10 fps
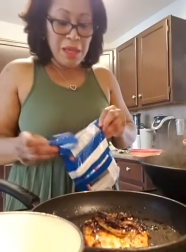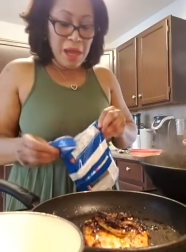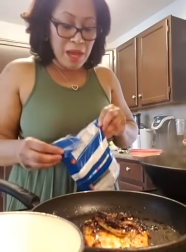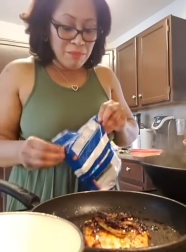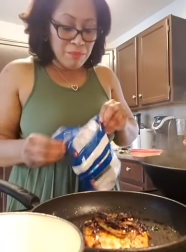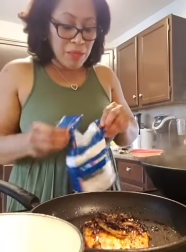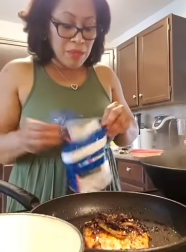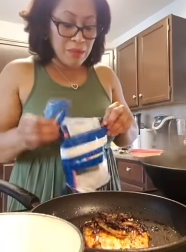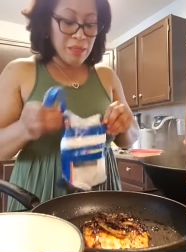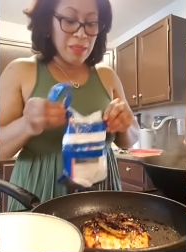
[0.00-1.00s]

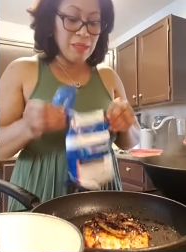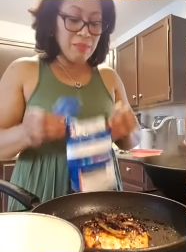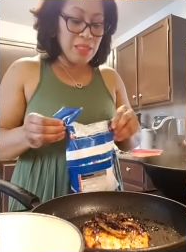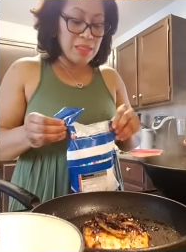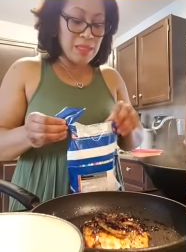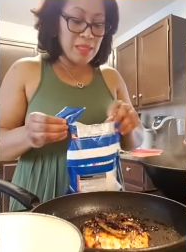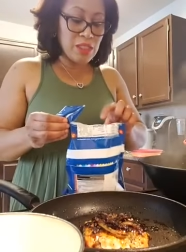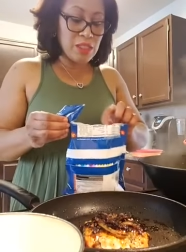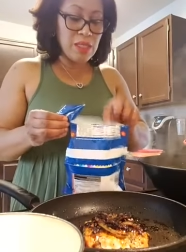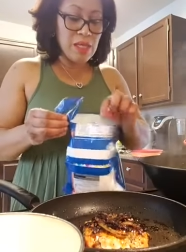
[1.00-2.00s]
unburger and unmeat
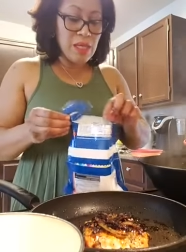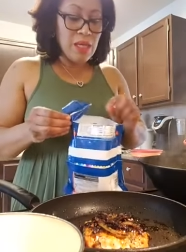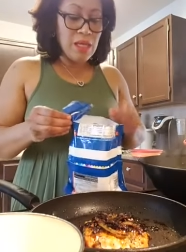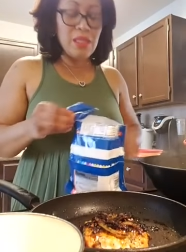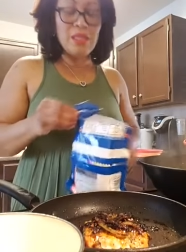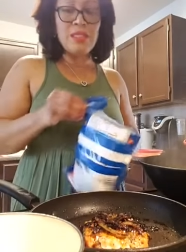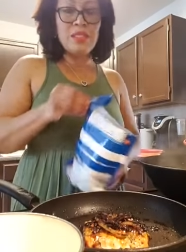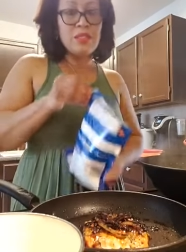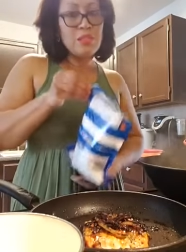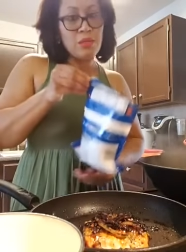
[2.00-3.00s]
section is
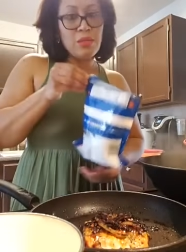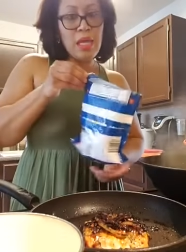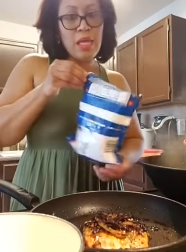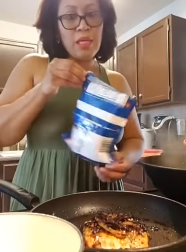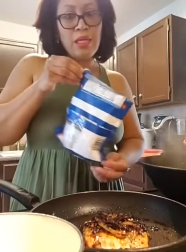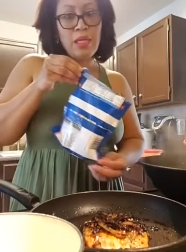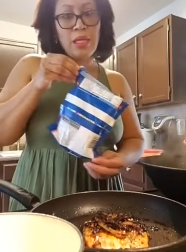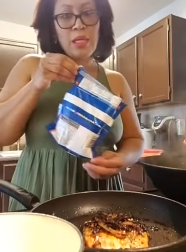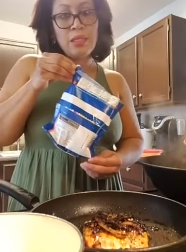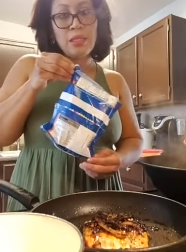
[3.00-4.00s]
so tiny,
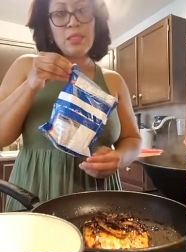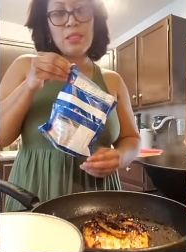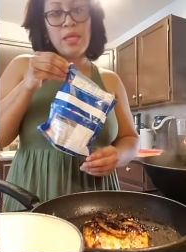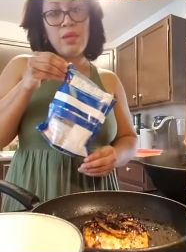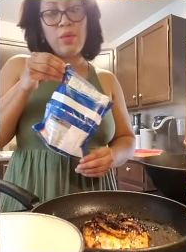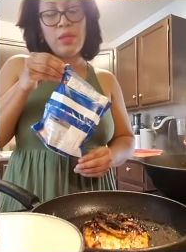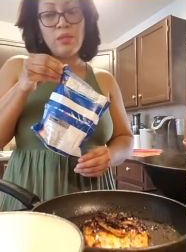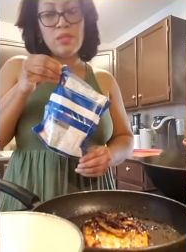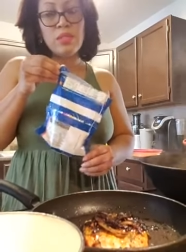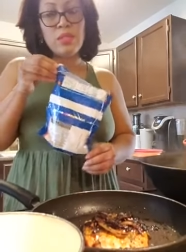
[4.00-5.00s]
guys, it is like one little
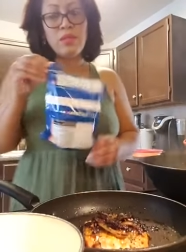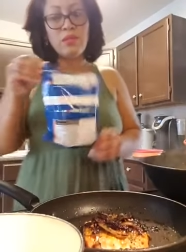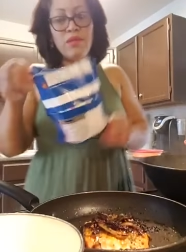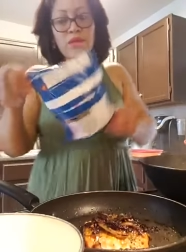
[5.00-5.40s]
slither of a,